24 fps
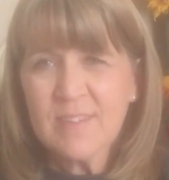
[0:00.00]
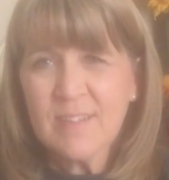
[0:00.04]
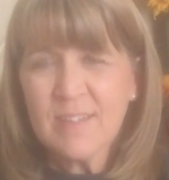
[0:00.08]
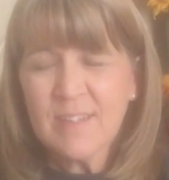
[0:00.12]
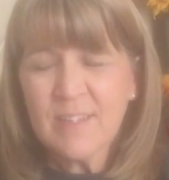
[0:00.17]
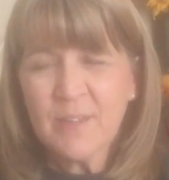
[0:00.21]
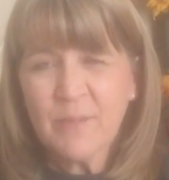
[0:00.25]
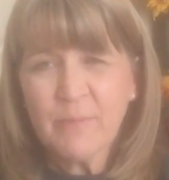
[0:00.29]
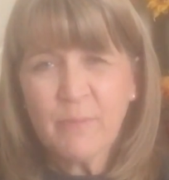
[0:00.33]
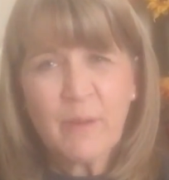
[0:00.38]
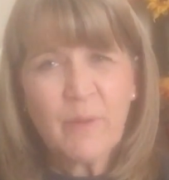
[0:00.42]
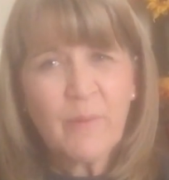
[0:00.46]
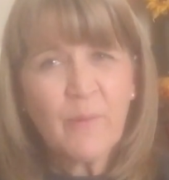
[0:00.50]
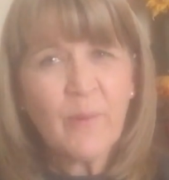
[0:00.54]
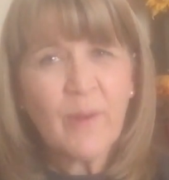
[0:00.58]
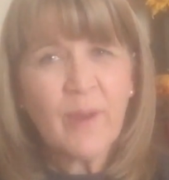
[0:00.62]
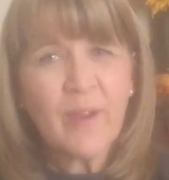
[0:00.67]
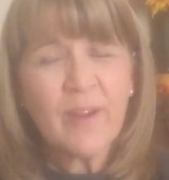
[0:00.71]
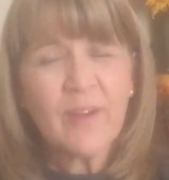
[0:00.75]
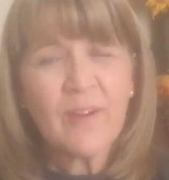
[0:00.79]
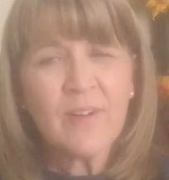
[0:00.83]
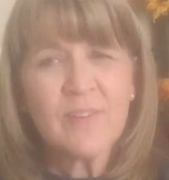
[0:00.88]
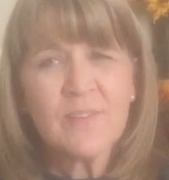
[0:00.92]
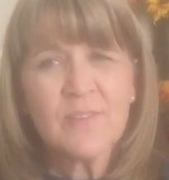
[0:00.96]
that it
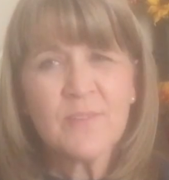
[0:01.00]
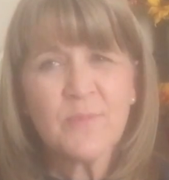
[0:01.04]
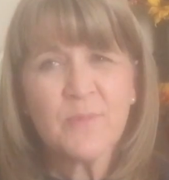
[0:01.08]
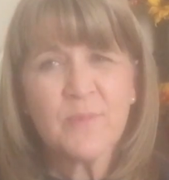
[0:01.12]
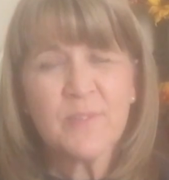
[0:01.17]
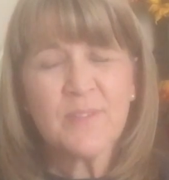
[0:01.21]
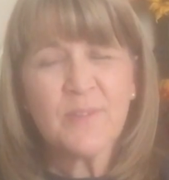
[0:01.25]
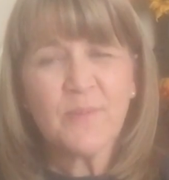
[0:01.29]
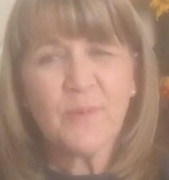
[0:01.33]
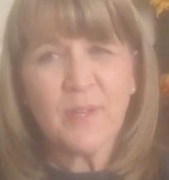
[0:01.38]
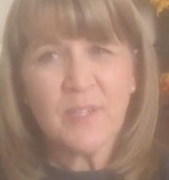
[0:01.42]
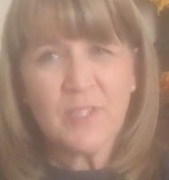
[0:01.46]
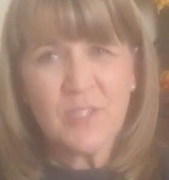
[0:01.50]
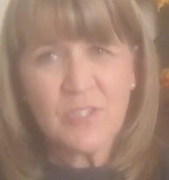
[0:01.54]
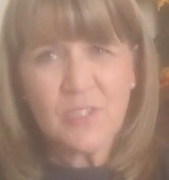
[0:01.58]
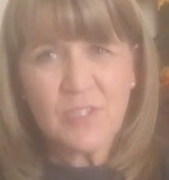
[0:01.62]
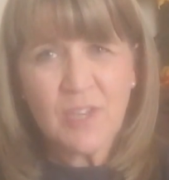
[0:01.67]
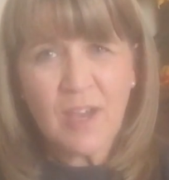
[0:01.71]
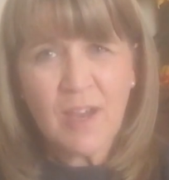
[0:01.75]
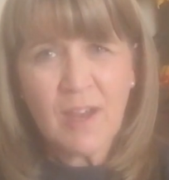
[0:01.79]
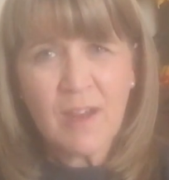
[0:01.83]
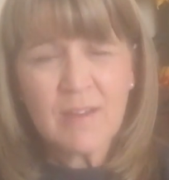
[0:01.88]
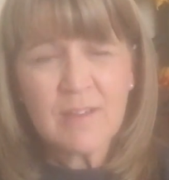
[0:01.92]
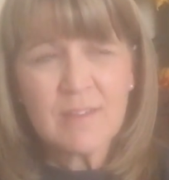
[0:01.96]
requires, was quite
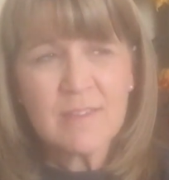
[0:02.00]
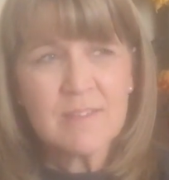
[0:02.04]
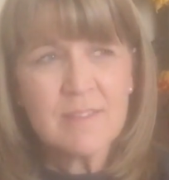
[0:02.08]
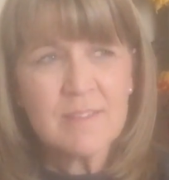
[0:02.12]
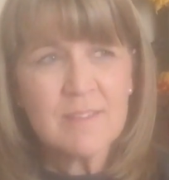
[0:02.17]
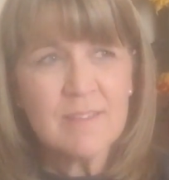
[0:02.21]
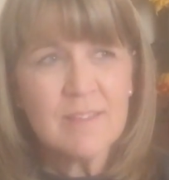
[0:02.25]
shocked.